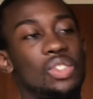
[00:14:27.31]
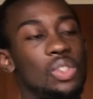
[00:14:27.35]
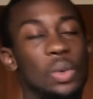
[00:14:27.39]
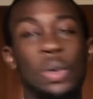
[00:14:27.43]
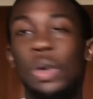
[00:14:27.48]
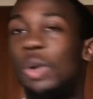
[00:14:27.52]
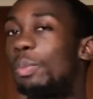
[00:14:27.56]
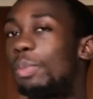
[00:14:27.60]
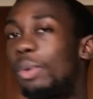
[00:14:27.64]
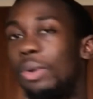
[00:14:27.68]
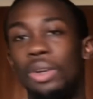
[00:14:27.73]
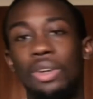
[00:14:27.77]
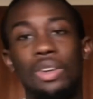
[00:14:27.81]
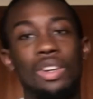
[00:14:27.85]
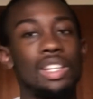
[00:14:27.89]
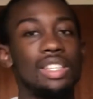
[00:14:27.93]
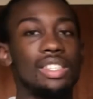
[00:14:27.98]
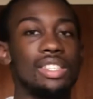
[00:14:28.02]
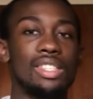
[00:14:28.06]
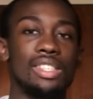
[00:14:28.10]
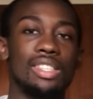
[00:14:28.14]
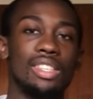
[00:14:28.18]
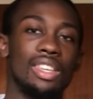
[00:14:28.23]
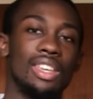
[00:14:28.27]
You won't
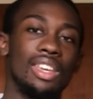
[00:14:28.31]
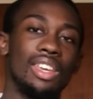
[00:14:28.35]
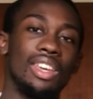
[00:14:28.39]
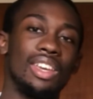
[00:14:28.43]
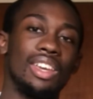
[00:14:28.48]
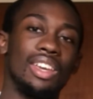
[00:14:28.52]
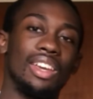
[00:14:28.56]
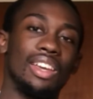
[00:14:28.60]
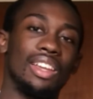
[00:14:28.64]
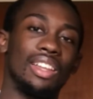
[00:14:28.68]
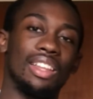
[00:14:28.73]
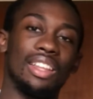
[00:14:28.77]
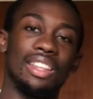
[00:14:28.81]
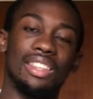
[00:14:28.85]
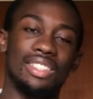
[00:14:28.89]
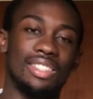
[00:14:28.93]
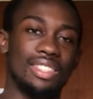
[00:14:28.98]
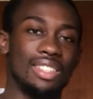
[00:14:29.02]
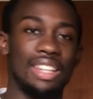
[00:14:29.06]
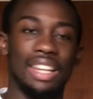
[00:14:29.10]
progress. It's